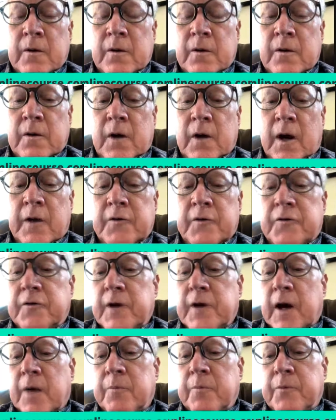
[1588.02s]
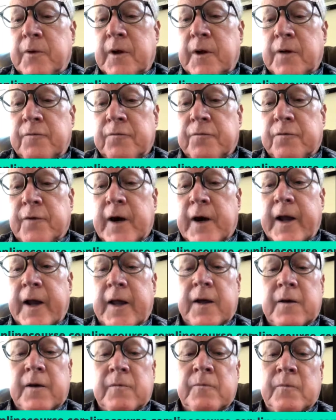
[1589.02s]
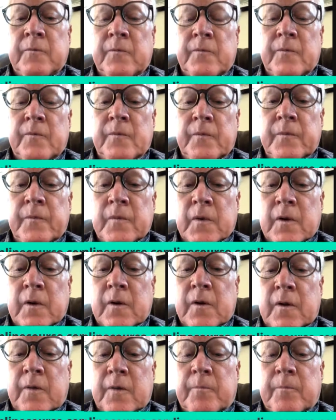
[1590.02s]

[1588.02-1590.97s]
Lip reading: nonstop in fighting the